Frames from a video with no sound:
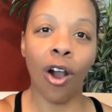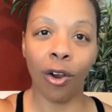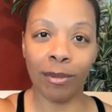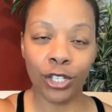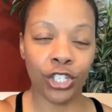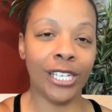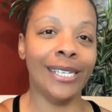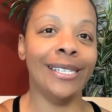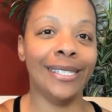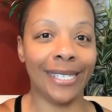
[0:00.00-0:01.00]
our
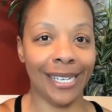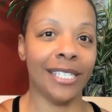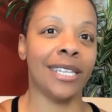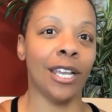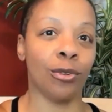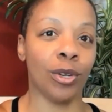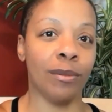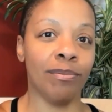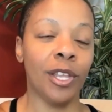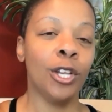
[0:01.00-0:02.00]
machines, etc.